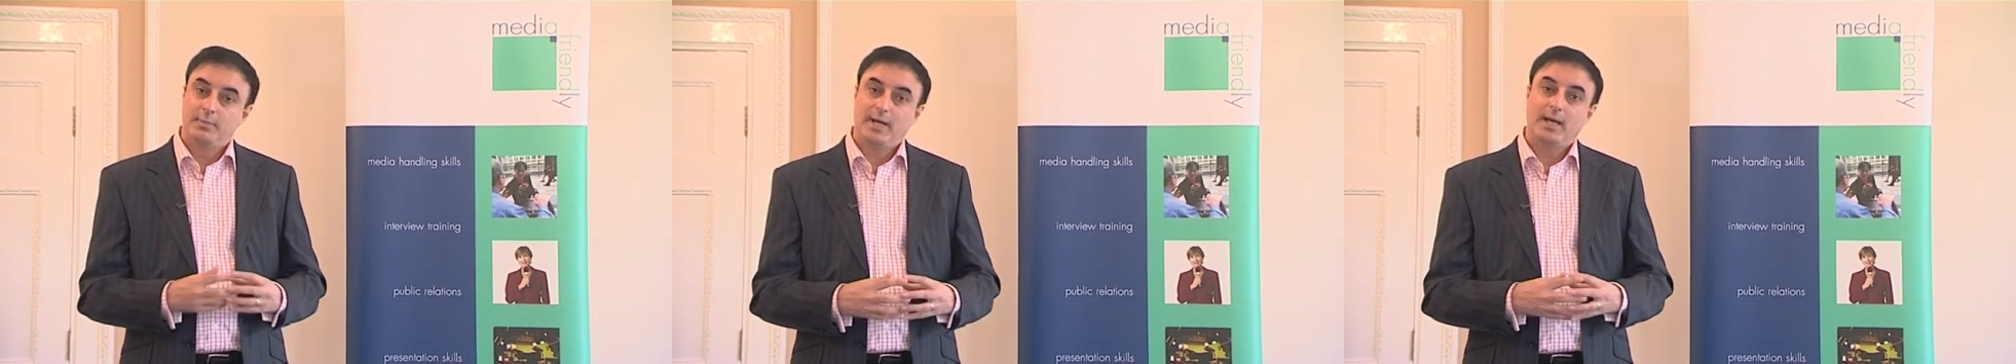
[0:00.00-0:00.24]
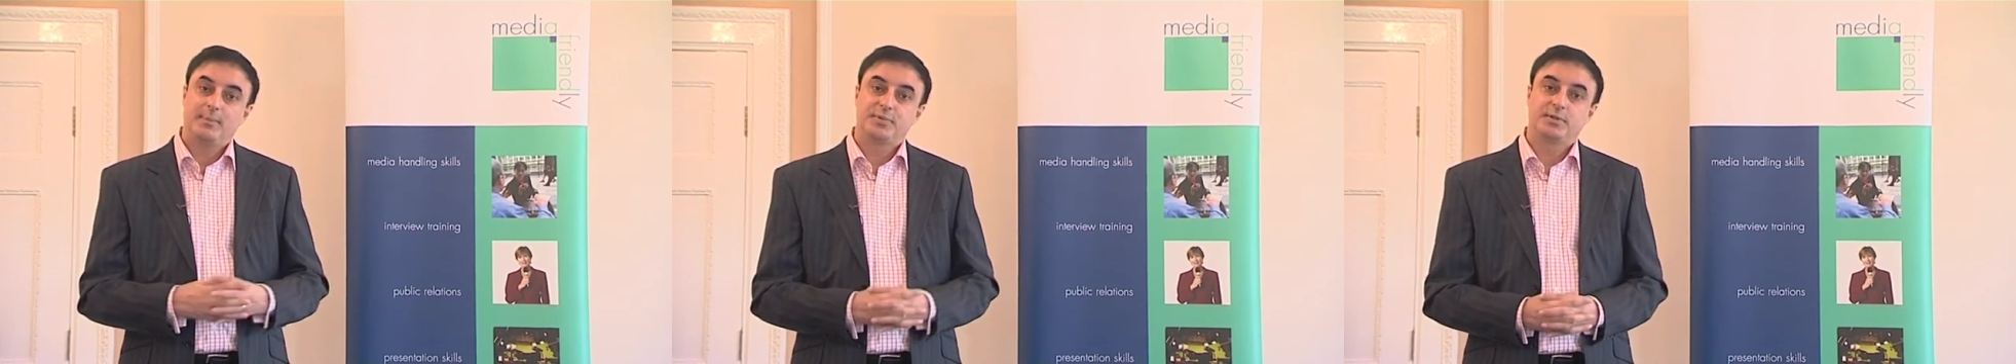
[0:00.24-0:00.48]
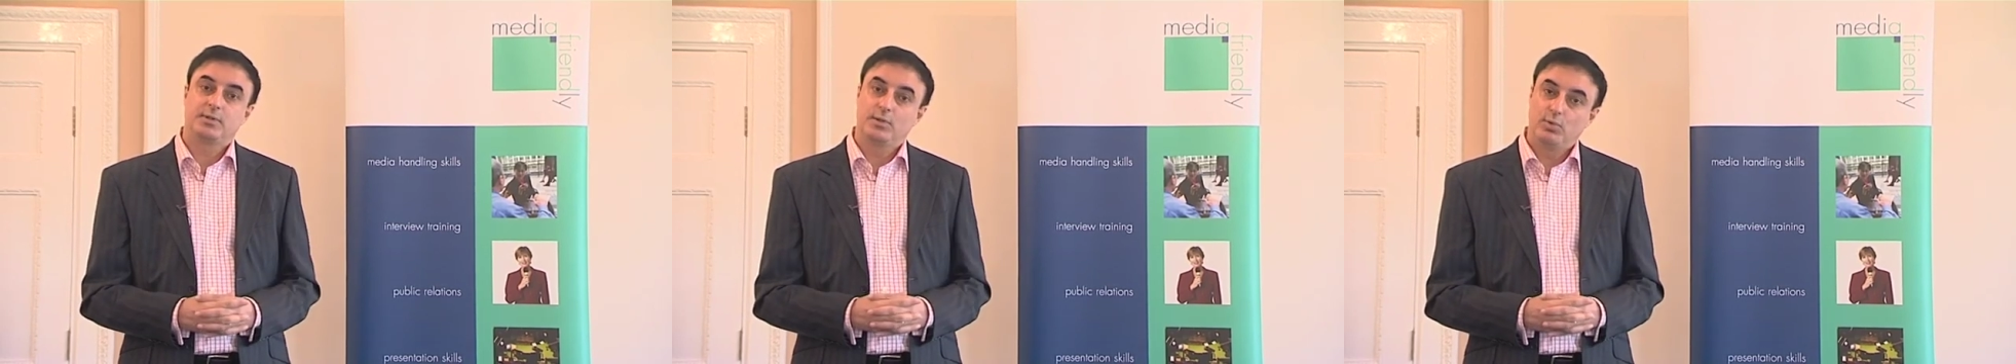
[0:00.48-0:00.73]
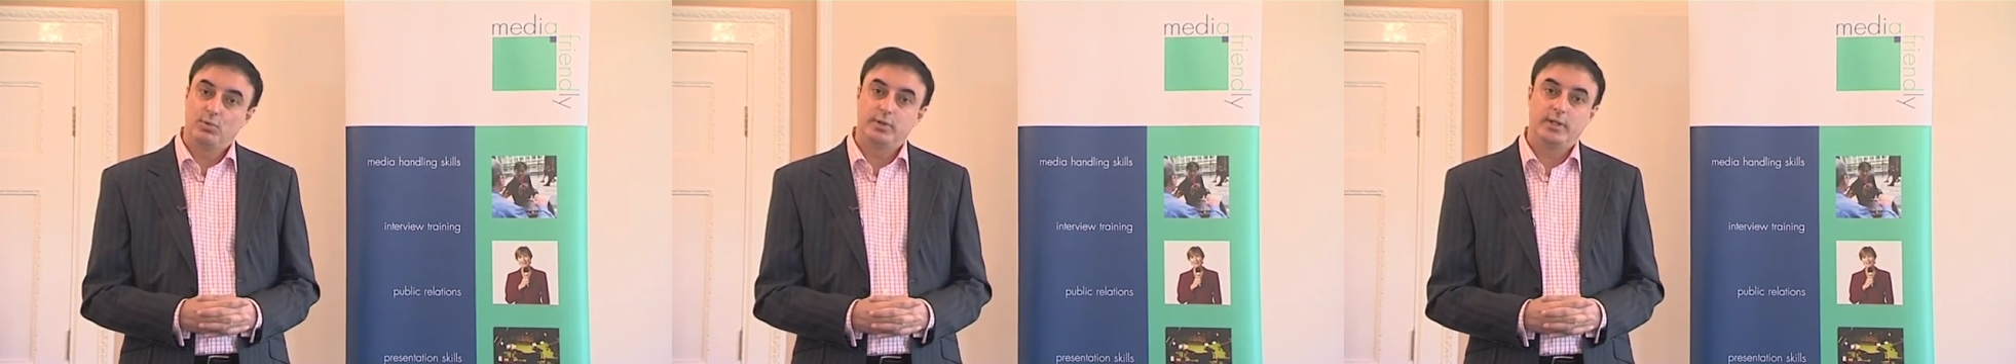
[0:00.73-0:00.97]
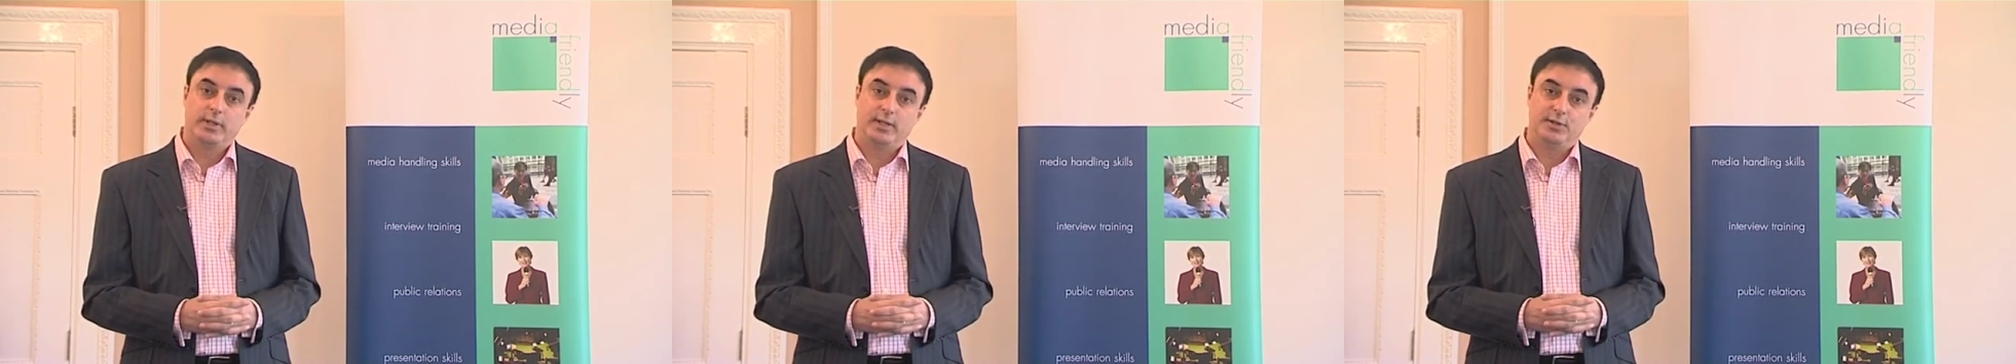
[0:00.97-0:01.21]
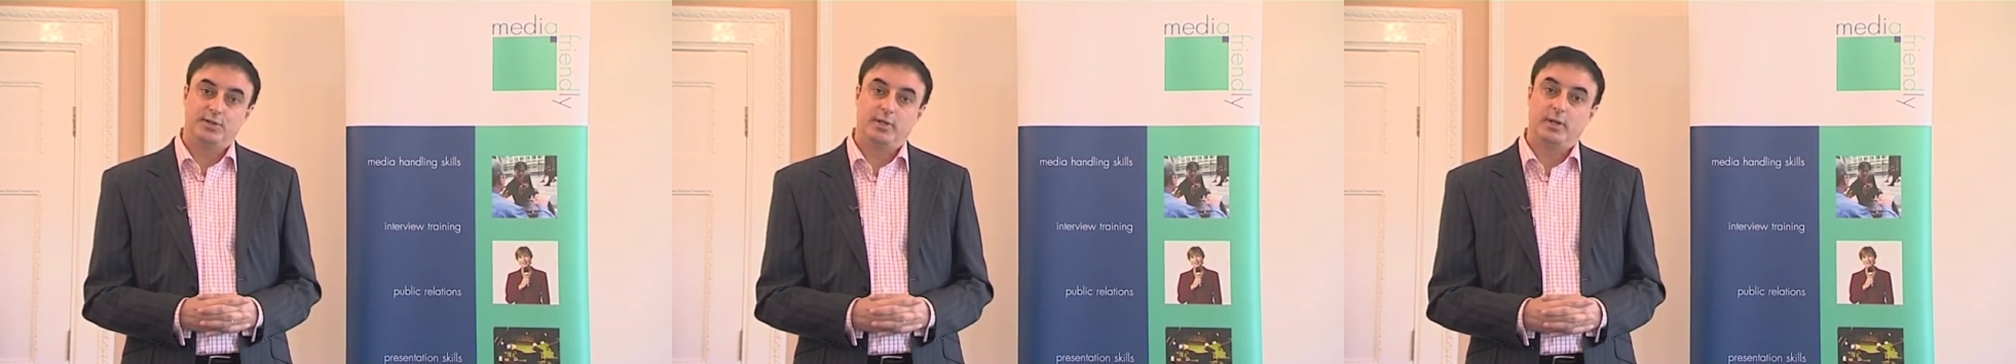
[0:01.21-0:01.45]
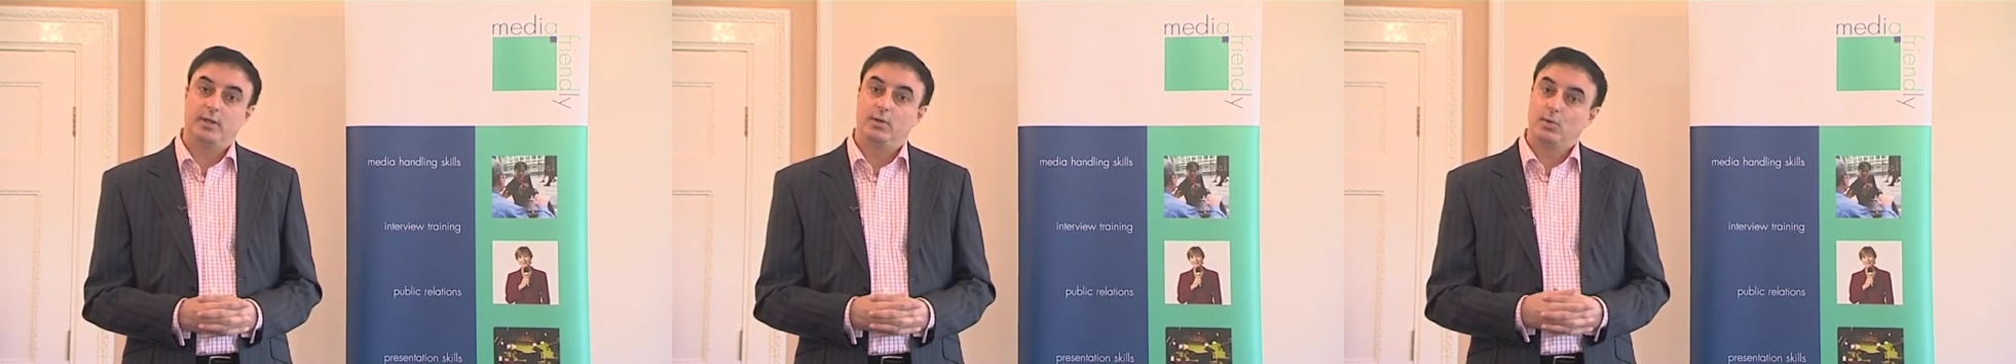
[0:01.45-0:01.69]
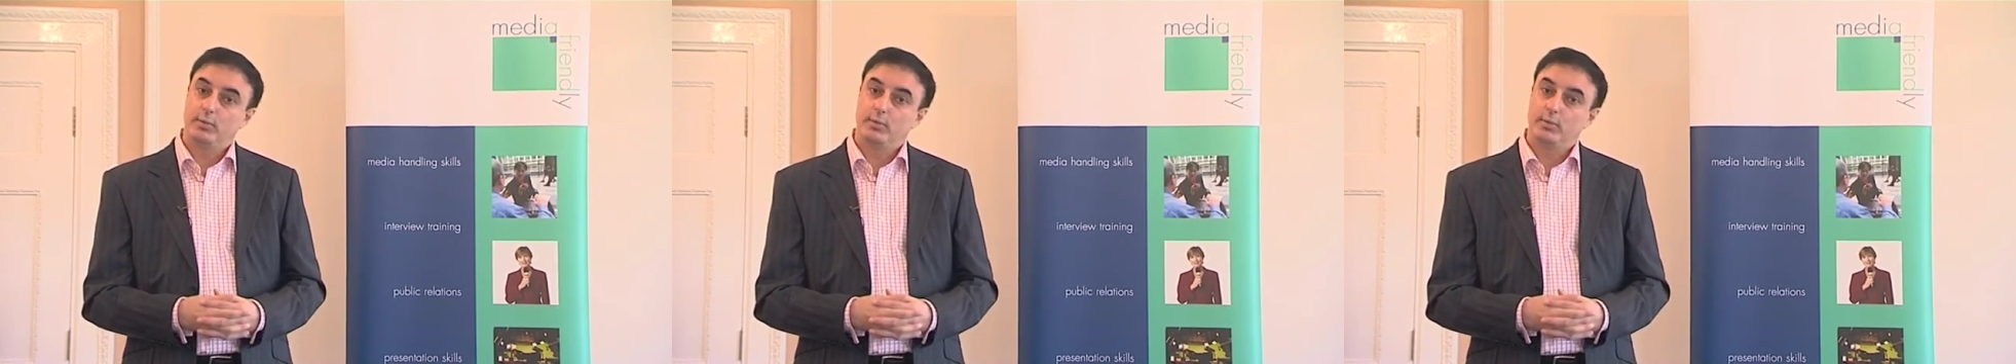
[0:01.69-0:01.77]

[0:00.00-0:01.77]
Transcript: Perhaps the corgi engineer